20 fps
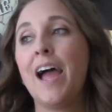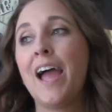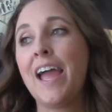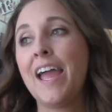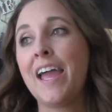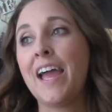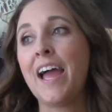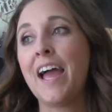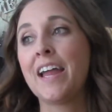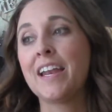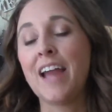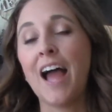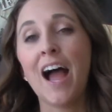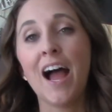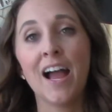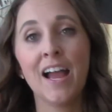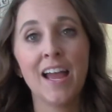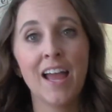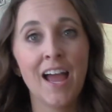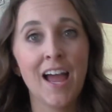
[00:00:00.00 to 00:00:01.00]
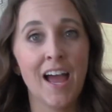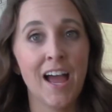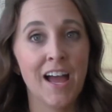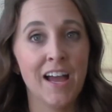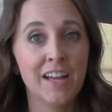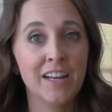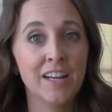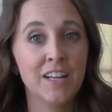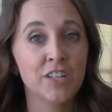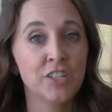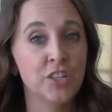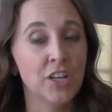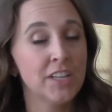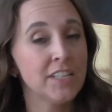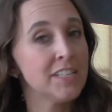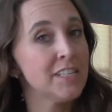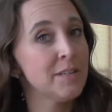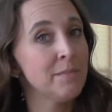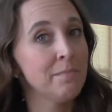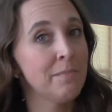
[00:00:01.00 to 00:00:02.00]
and I had
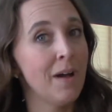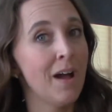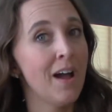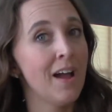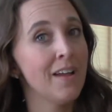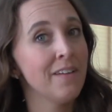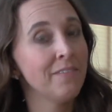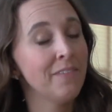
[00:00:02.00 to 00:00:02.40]
just my